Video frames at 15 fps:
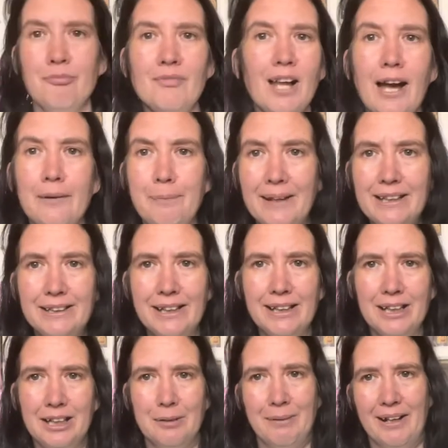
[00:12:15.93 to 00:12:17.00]
I've been
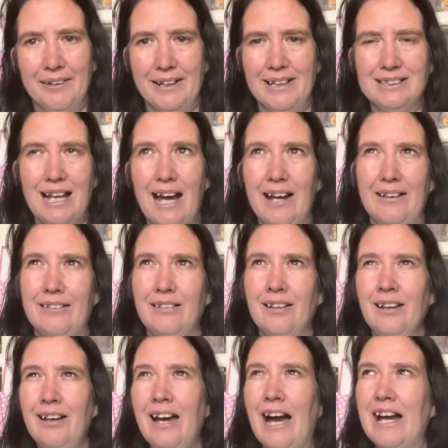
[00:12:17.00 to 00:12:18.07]
thinking about this and
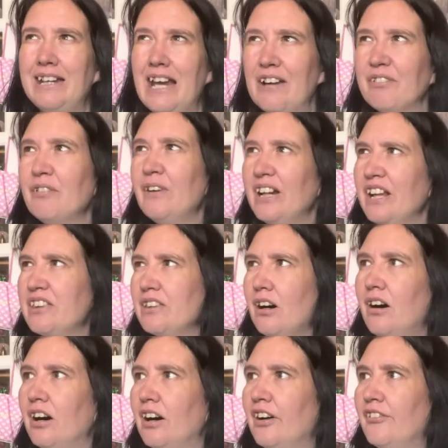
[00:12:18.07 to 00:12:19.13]
I never really
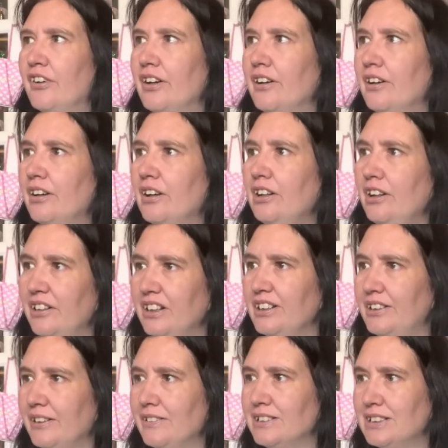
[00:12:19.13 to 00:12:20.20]
thought of a Looney
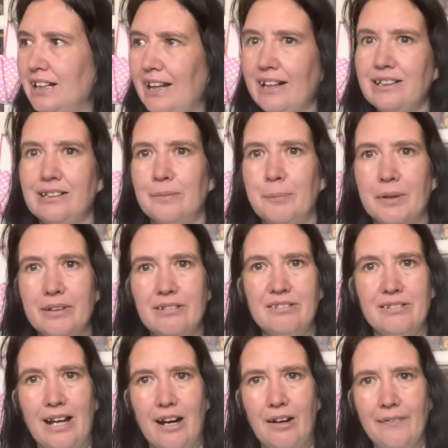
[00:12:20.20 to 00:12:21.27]
Tunes collection, but
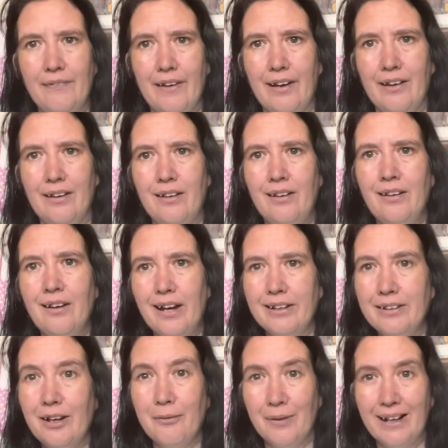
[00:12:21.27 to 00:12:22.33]
now that I
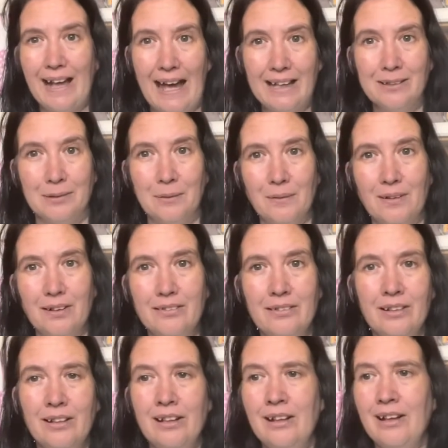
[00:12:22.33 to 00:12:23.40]
know we're getting one,
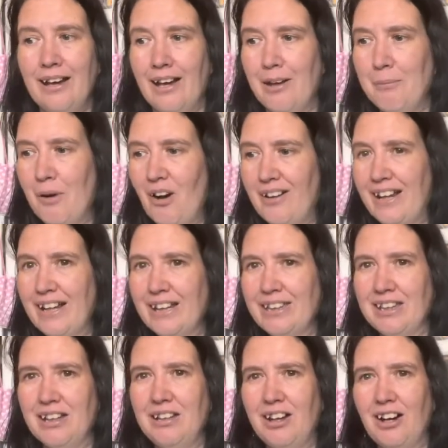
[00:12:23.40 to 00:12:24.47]
um, all I can
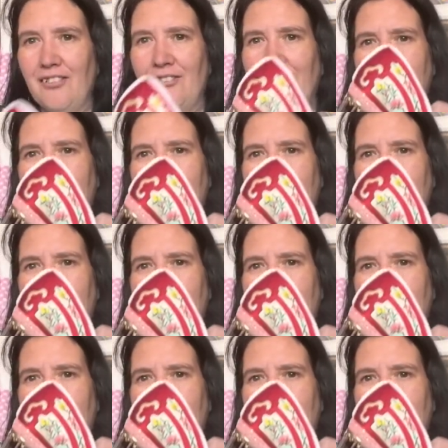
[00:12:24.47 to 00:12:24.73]
think of